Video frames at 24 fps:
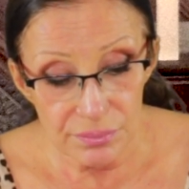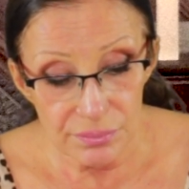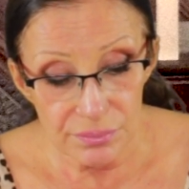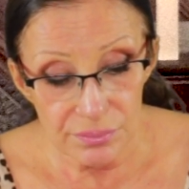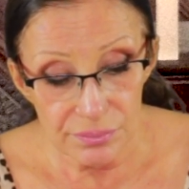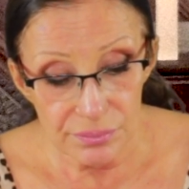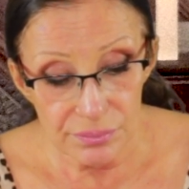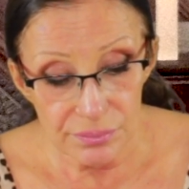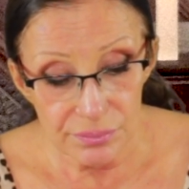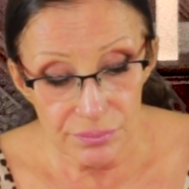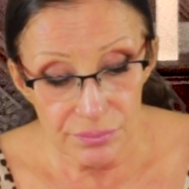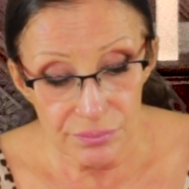
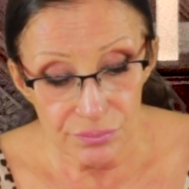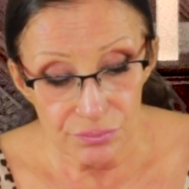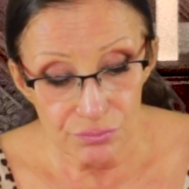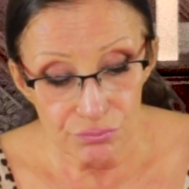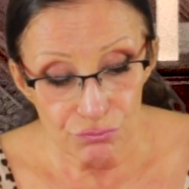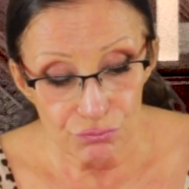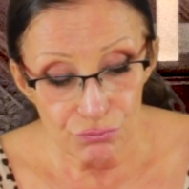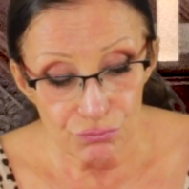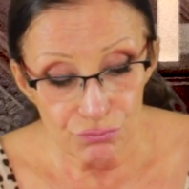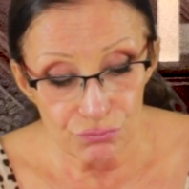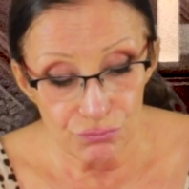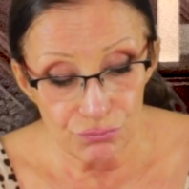
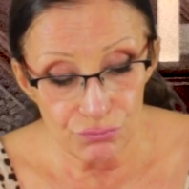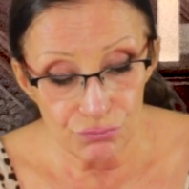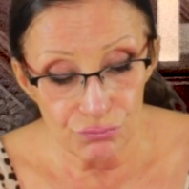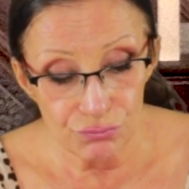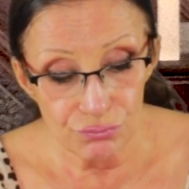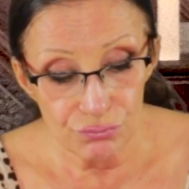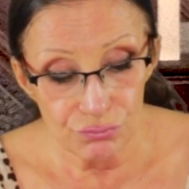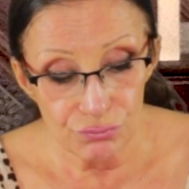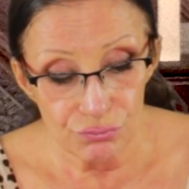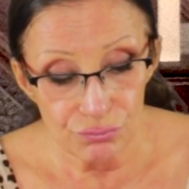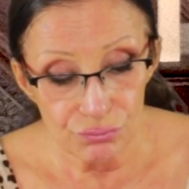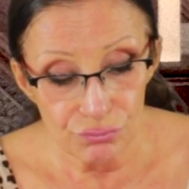
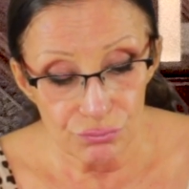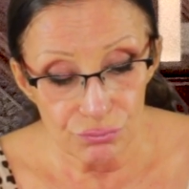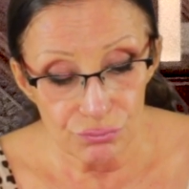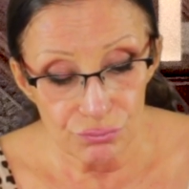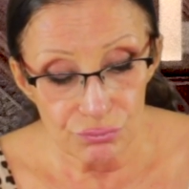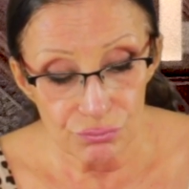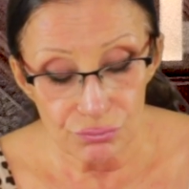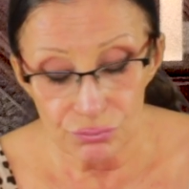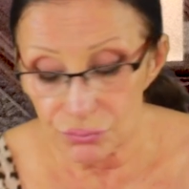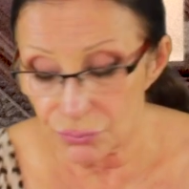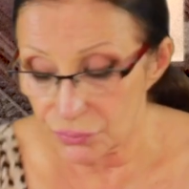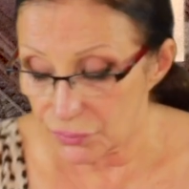
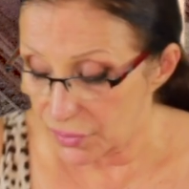Nobody speaks.